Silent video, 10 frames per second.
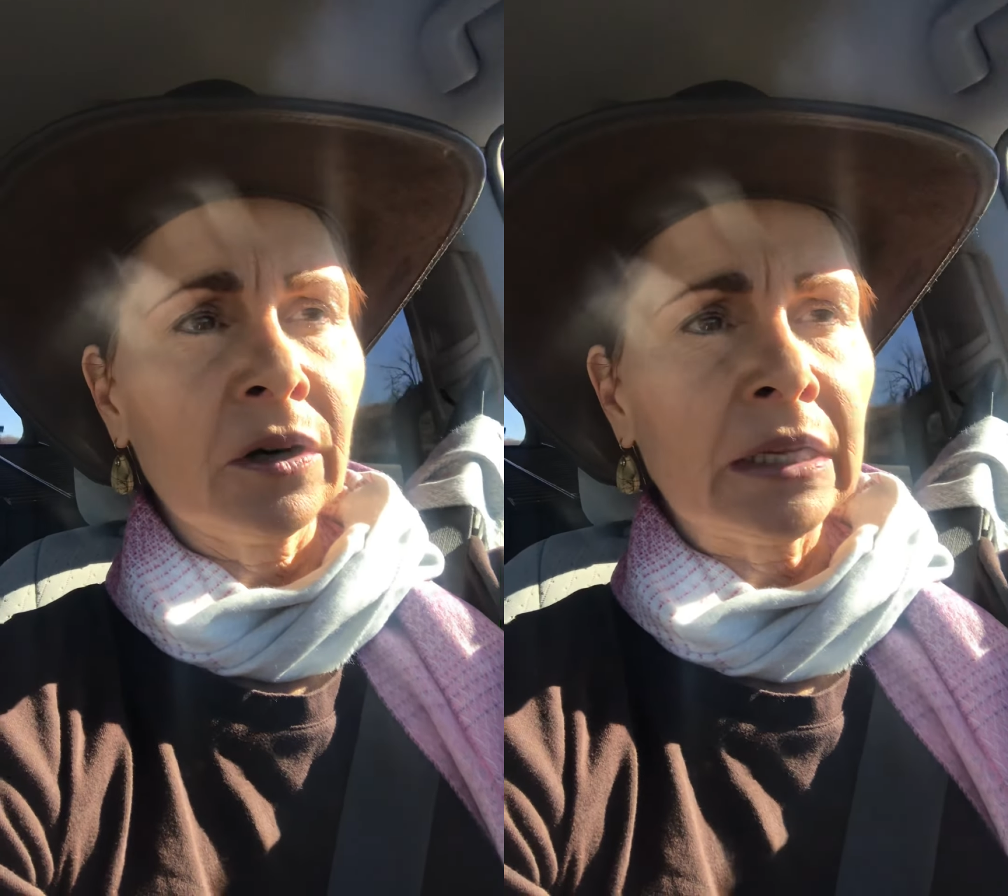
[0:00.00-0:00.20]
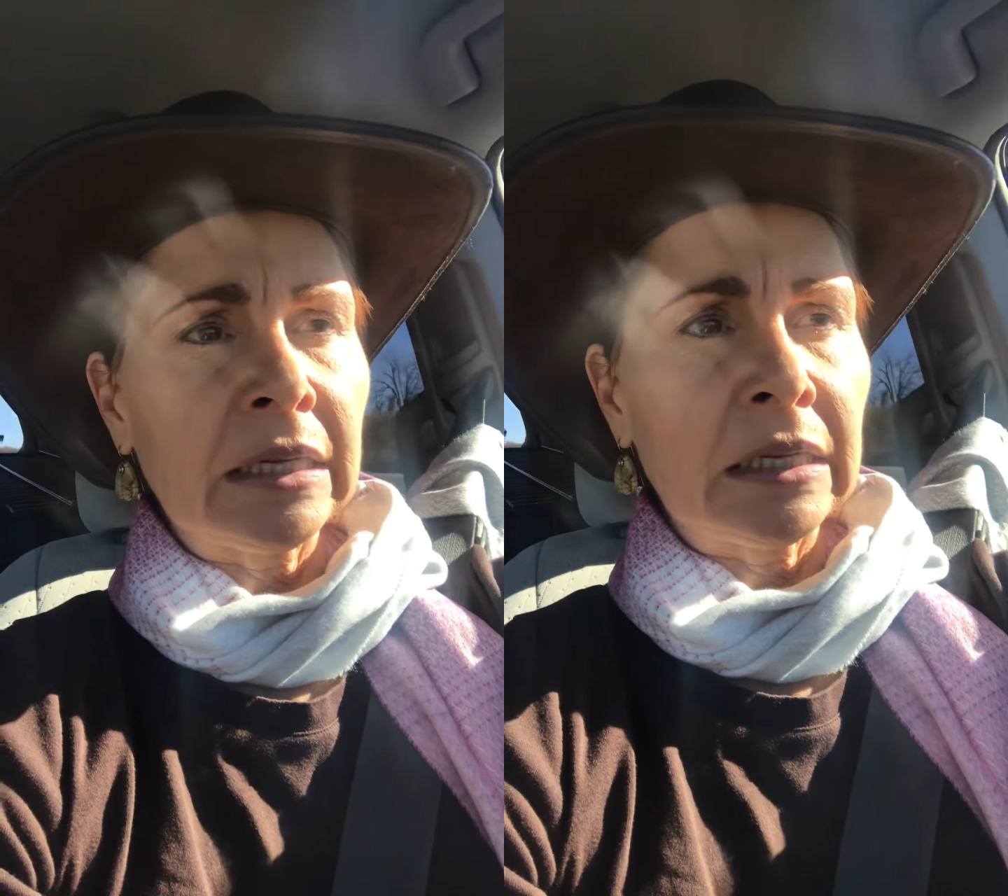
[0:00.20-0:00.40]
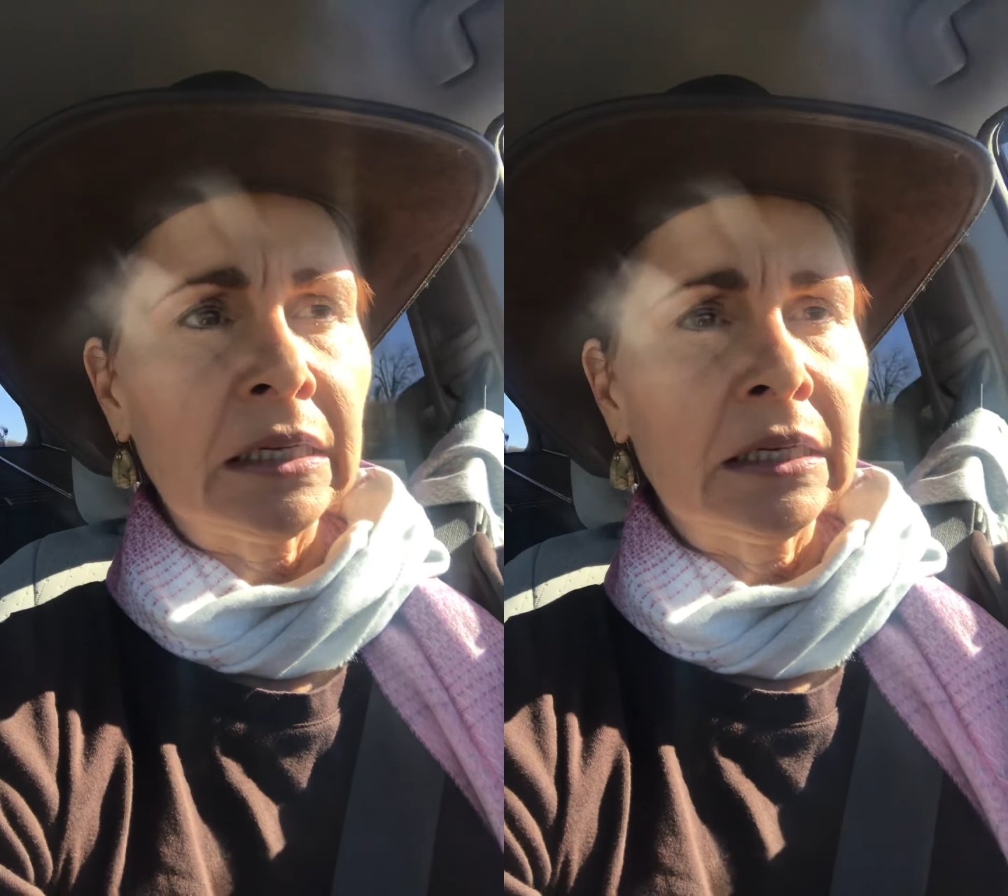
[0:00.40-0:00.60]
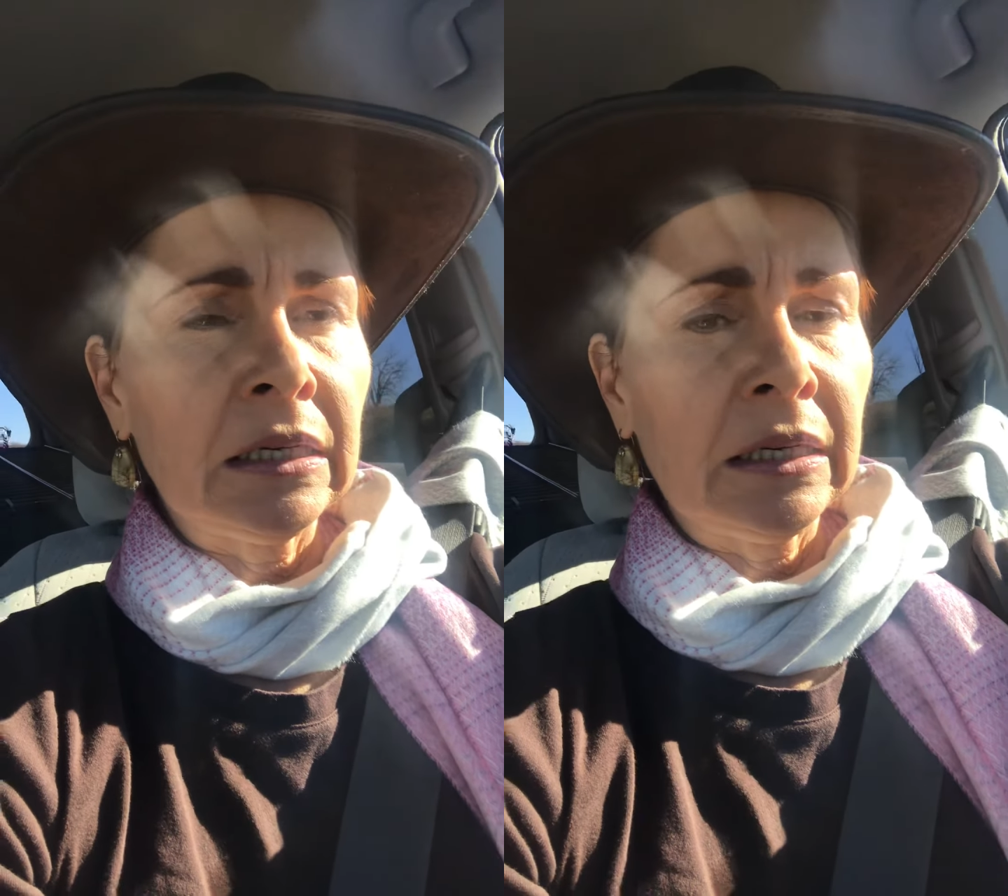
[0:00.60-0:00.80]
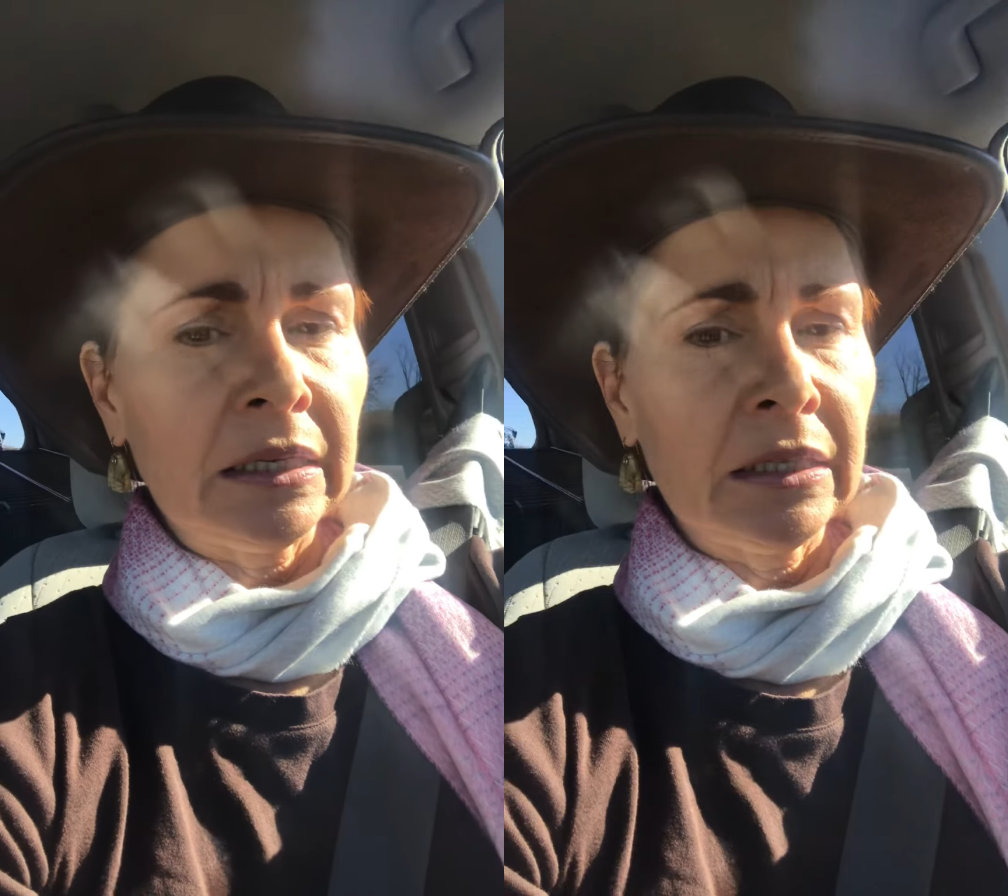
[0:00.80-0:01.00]

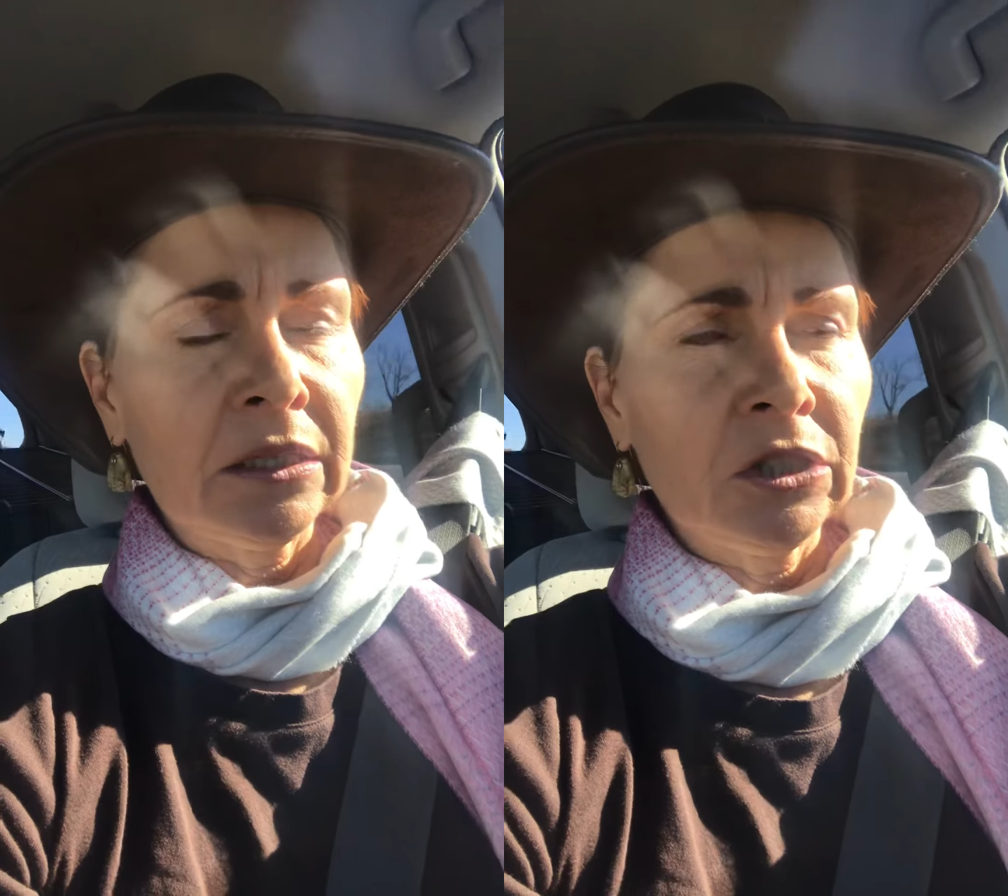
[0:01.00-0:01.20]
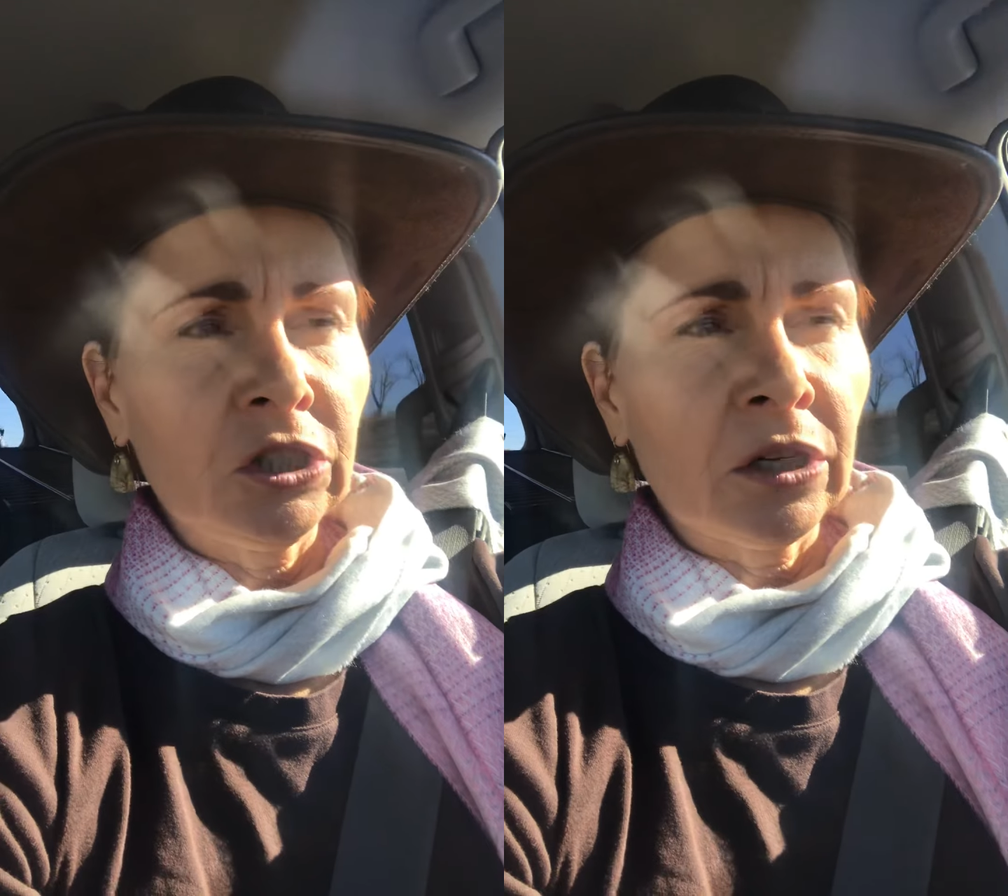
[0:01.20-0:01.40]
leash.